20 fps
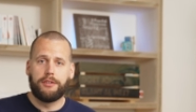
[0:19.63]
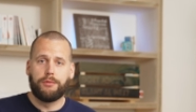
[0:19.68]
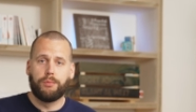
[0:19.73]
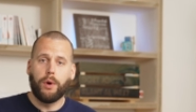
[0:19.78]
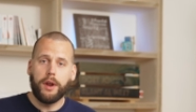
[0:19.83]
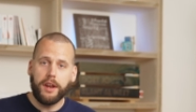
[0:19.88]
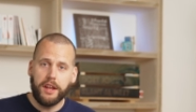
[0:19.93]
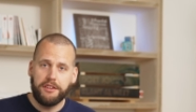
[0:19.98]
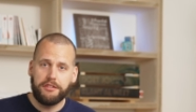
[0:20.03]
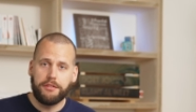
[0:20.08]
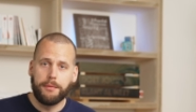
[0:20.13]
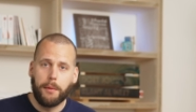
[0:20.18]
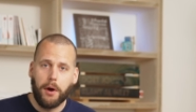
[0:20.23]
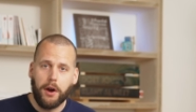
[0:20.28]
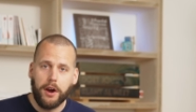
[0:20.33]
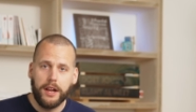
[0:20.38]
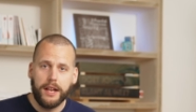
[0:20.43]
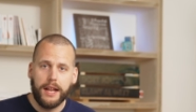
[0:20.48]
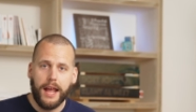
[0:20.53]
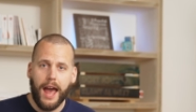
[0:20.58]
what is the
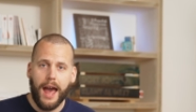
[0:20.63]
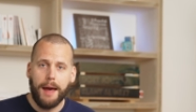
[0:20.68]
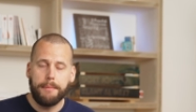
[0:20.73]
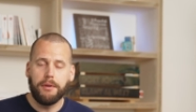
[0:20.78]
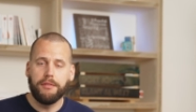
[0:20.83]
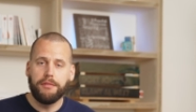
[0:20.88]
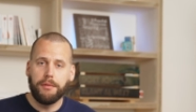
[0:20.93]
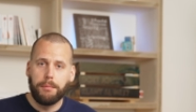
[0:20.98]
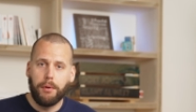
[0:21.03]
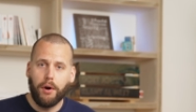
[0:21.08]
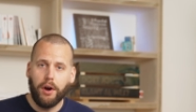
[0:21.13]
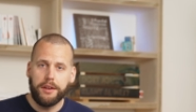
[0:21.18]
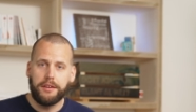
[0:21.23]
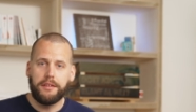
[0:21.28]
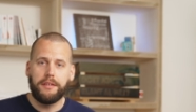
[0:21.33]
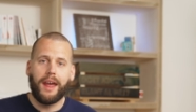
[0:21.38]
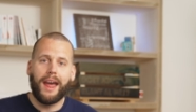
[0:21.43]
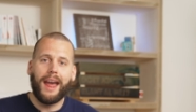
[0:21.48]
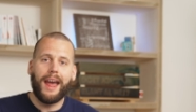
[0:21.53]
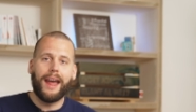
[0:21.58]
market cap of a bot
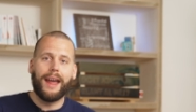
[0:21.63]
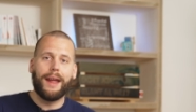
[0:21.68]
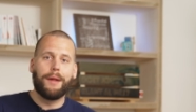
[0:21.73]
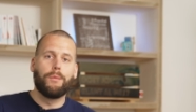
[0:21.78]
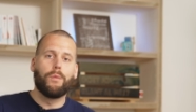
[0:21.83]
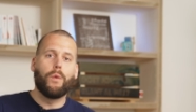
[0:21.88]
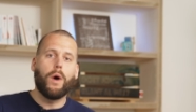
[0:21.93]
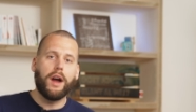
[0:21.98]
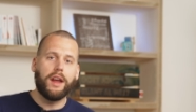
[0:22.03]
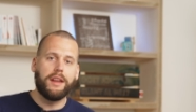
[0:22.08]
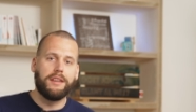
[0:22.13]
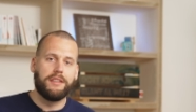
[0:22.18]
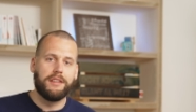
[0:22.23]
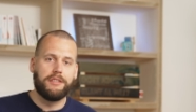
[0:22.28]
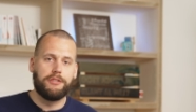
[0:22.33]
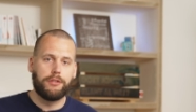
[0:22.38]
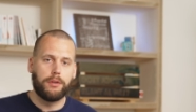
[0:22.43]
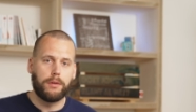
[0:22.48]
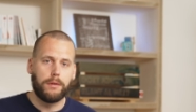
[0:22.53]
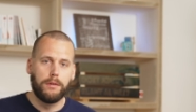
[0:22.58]
and why is it
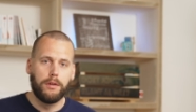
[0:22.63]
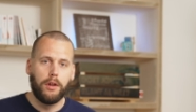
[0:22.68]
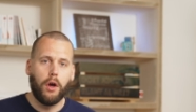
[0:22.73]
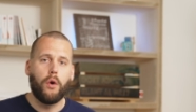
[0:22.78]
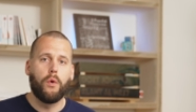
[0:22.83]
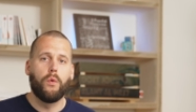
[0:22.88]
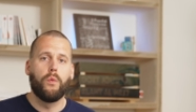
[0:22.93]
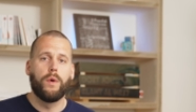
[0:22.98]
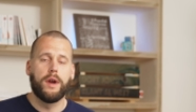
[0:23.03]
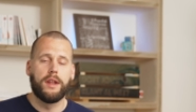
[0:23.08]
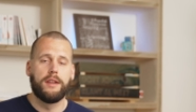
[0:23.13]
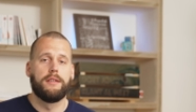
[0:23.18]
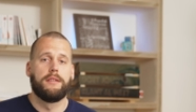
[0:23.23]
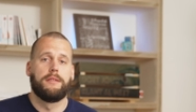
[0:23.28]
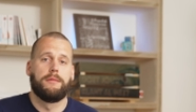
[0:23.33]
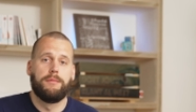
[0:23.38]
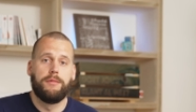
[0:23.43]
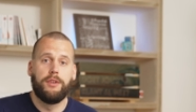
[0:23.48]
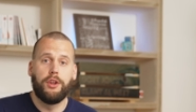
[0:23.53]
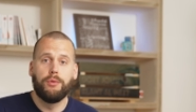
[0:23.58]
so low when
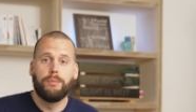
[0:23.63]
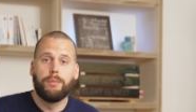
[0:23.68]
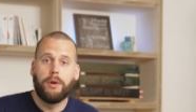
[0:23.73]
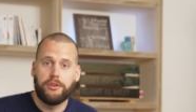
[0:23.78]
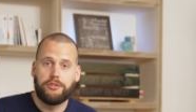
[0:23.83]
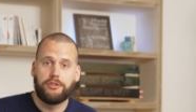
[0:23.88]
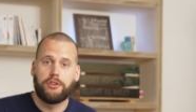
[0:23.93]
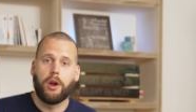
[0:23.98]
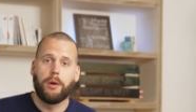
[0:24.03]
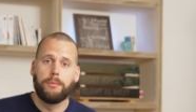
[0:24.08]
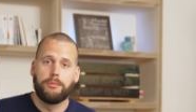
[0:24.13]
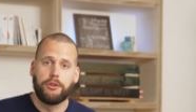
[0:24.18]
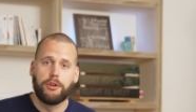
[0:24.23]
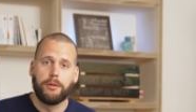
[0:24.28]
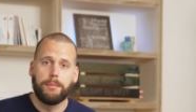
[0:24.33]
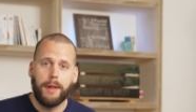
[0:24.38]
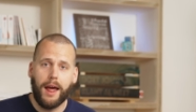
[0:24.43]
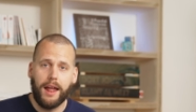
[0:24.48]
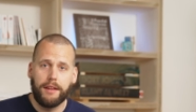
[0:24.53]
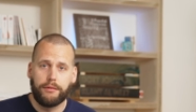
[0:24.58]
new bots come to the
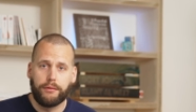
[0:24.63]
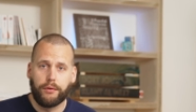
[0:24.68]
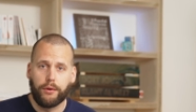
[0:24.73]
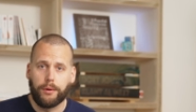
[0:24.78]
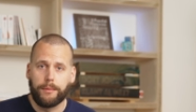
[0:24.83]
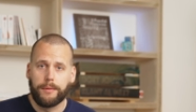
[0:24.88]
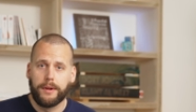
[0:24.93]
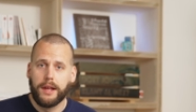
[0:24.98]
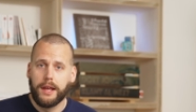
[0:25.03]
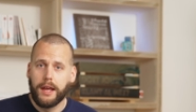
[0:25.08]
platform?